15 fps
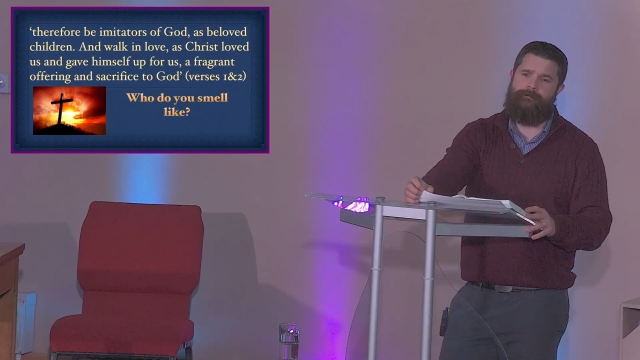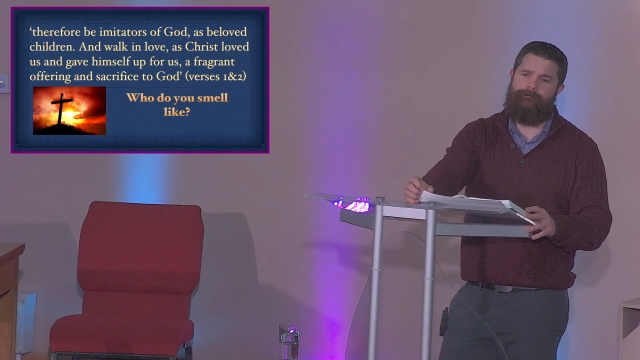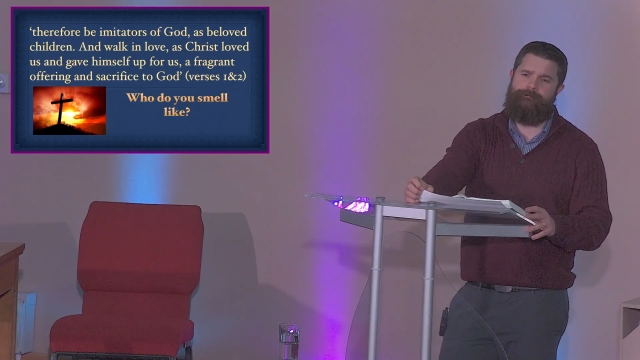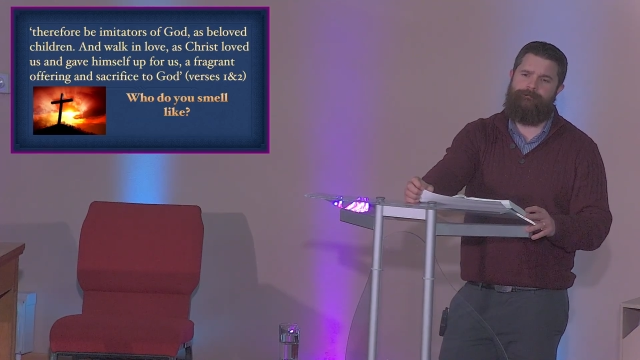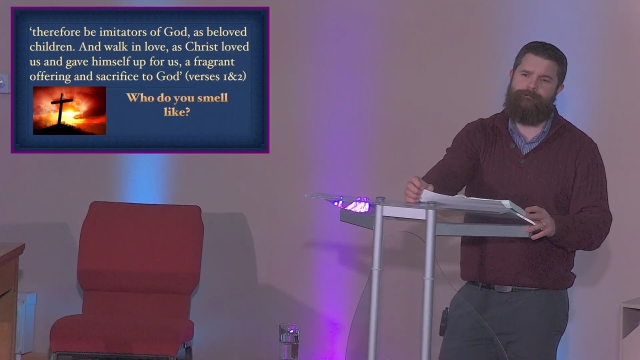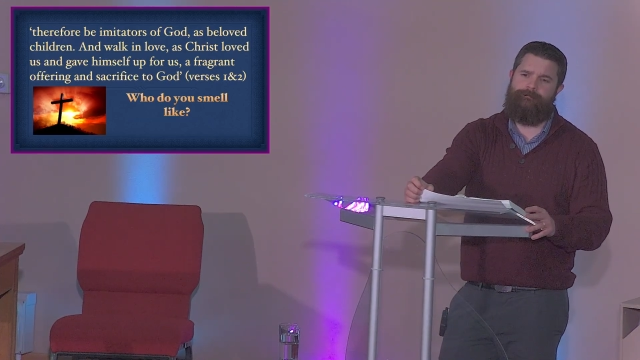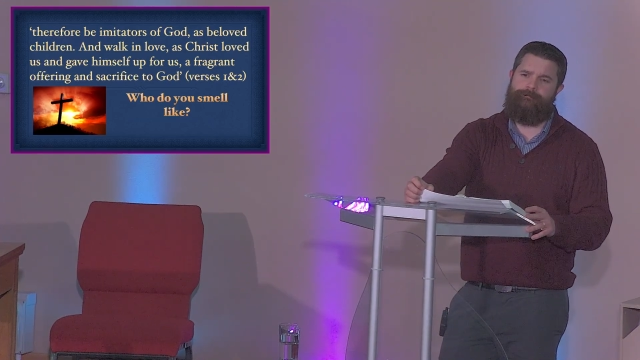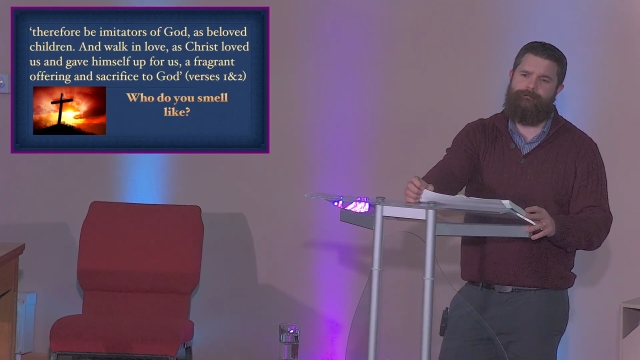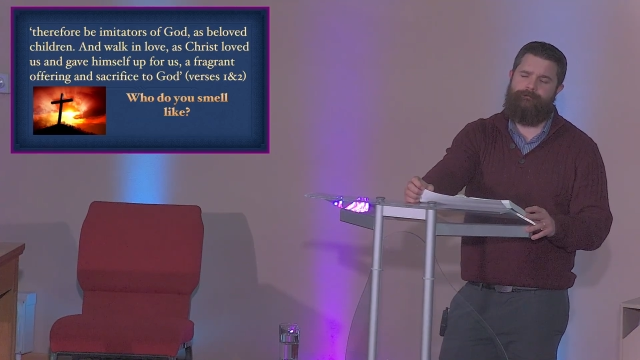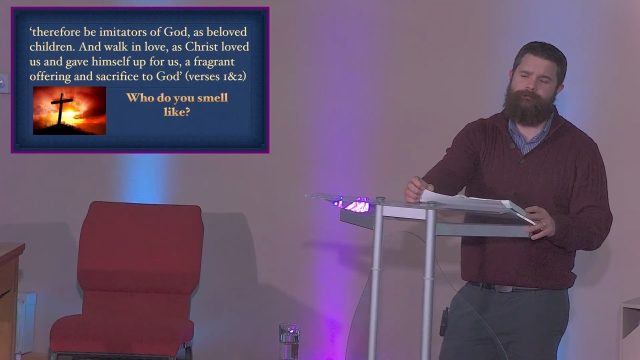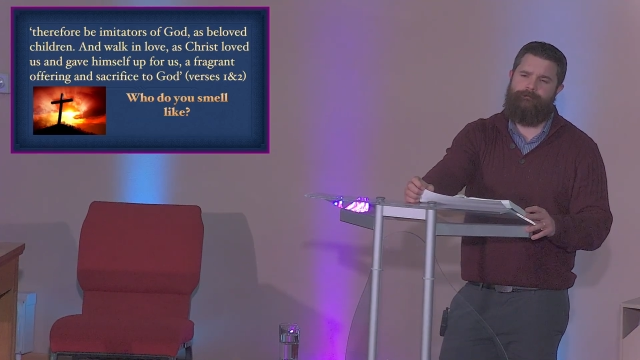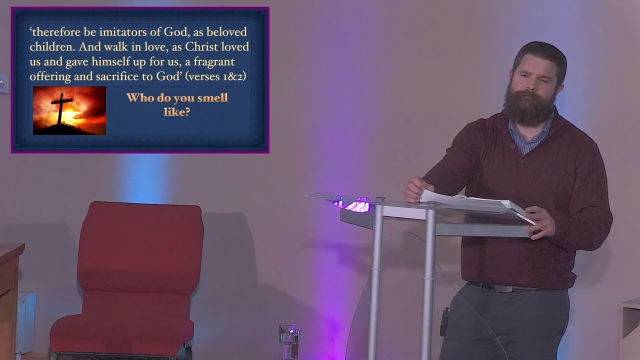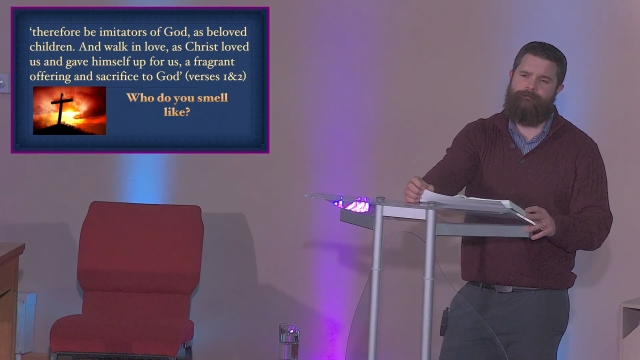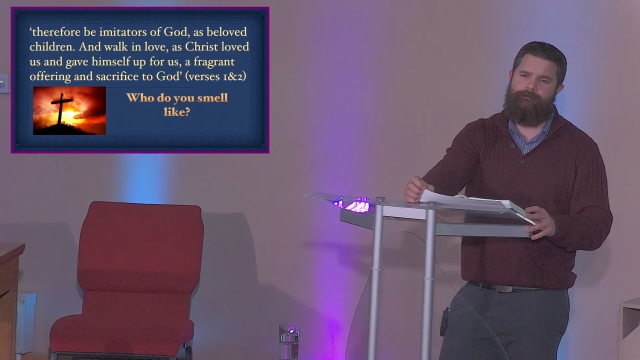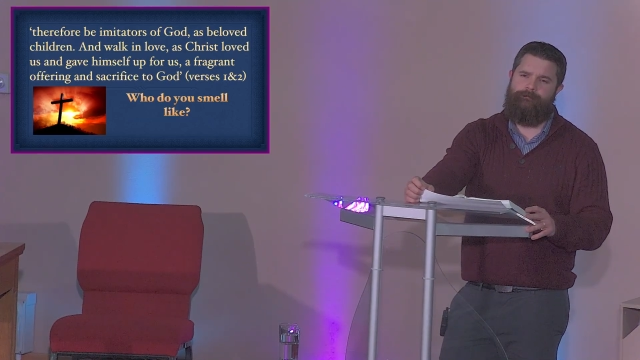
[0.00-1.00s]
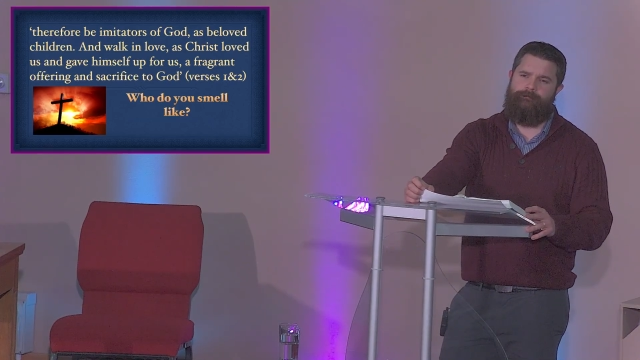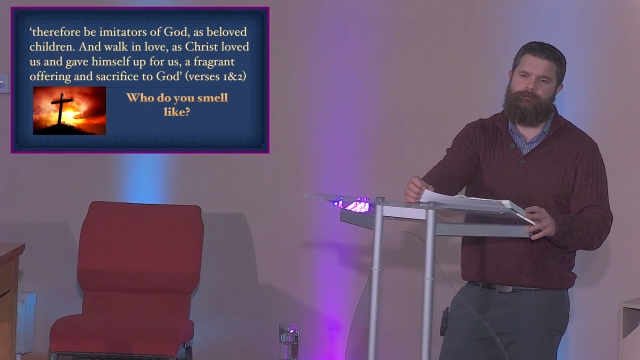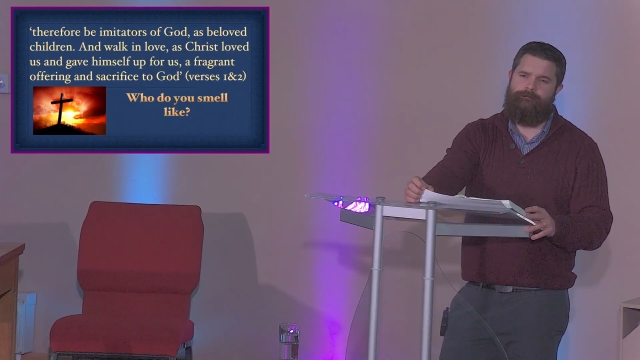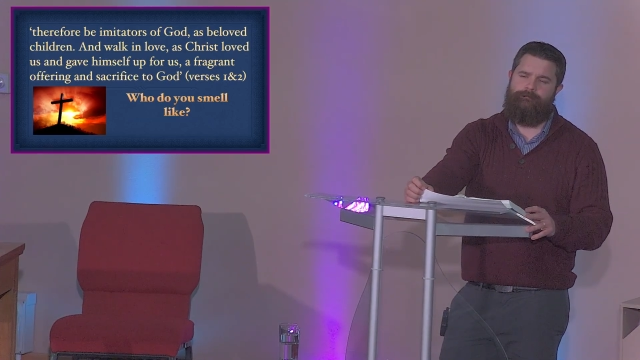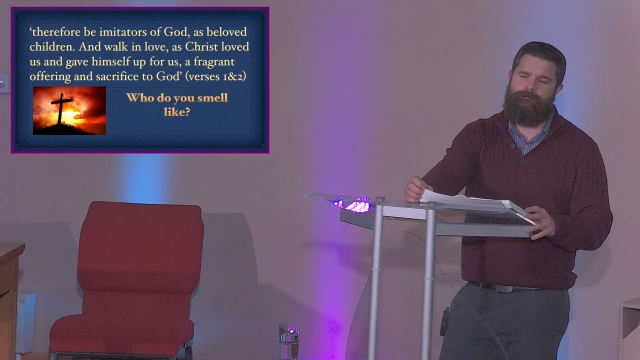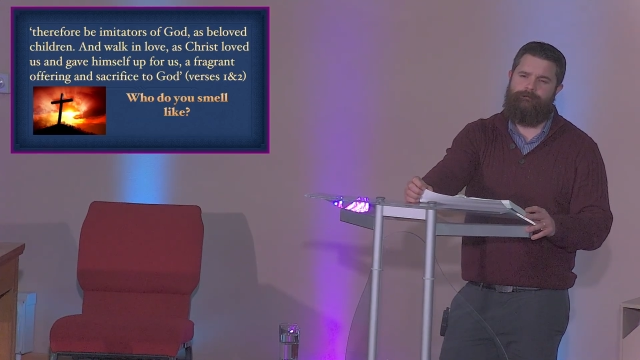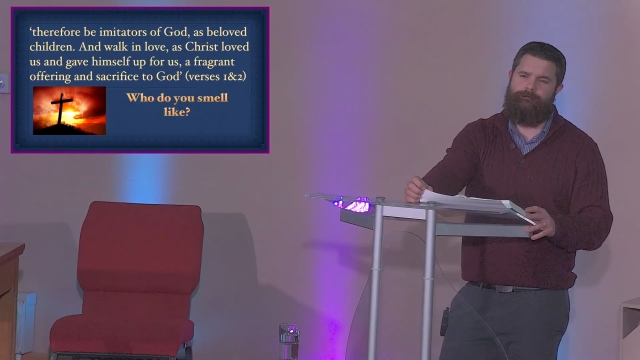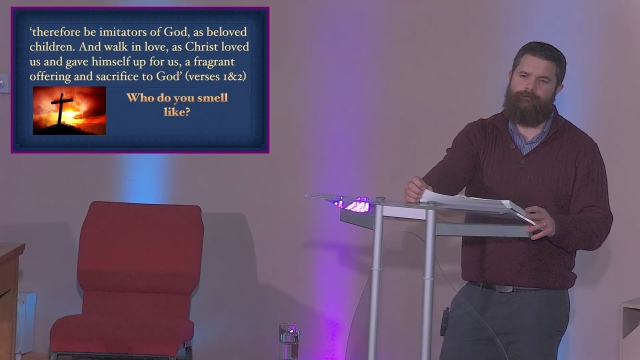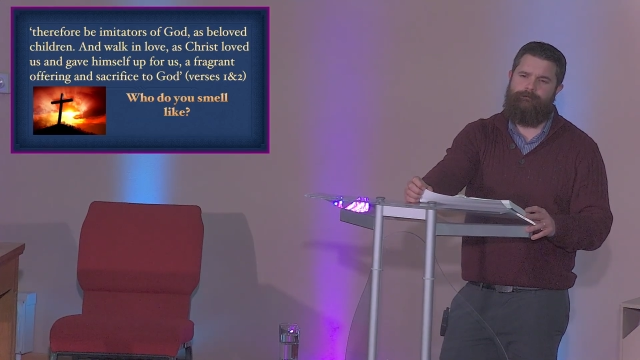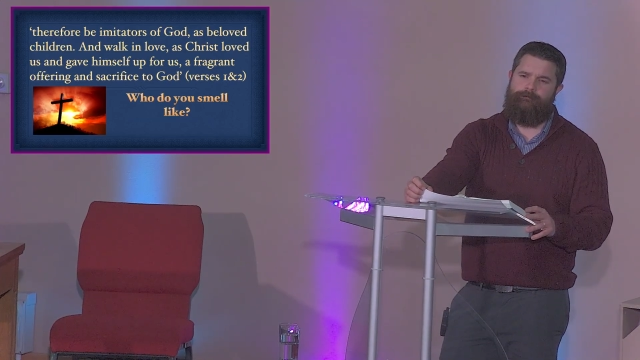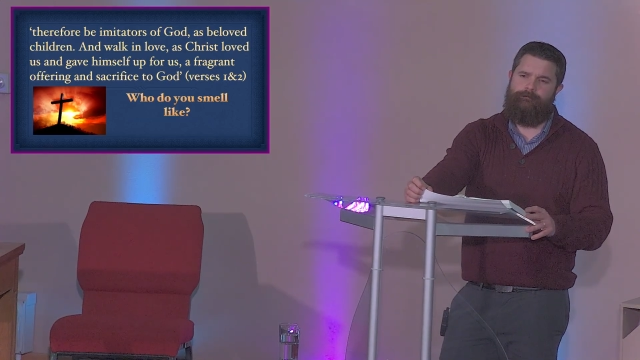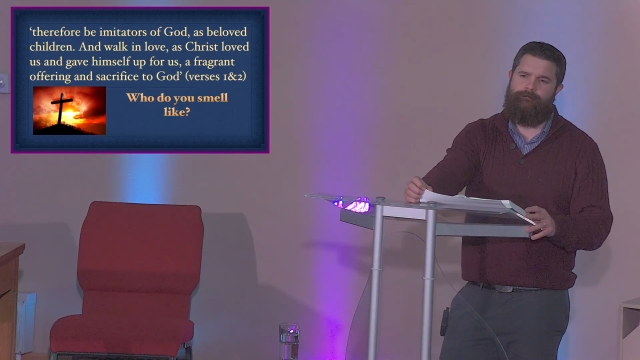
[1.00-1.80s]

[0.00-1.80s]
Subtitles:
No one is speaking in this clip.